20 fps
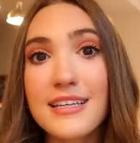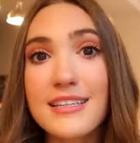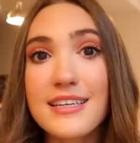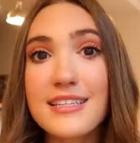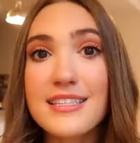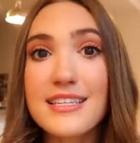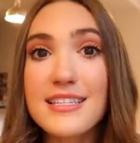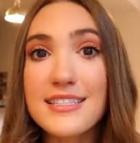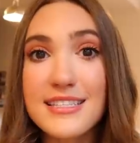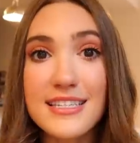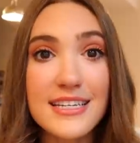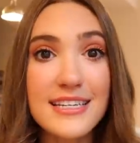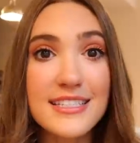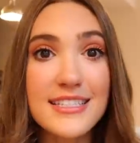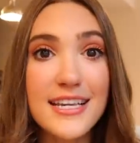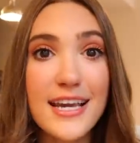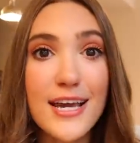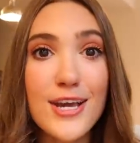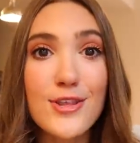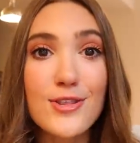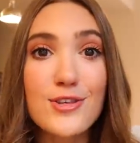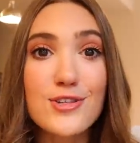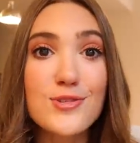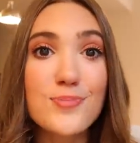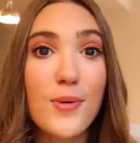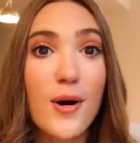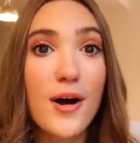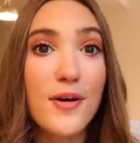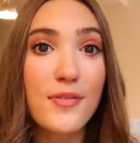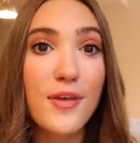That doesn't dictate the
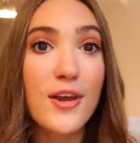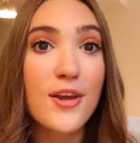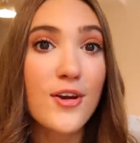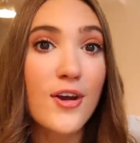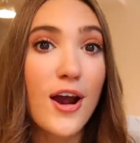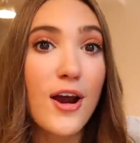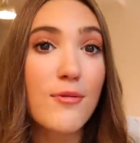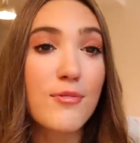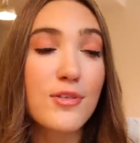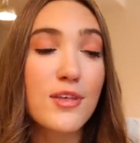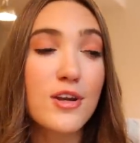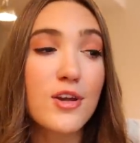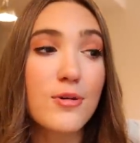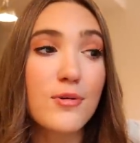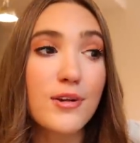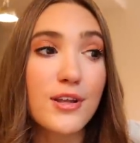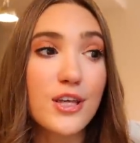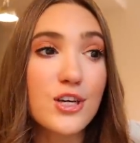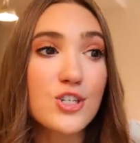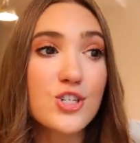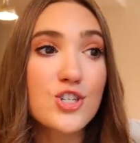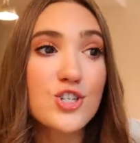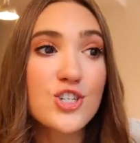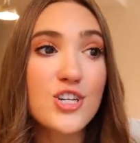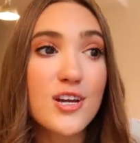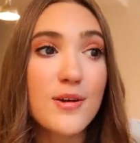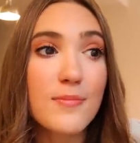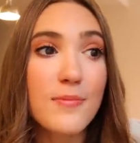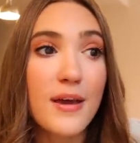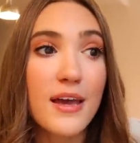spot that you're at within your
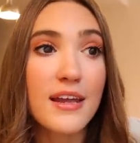relationship.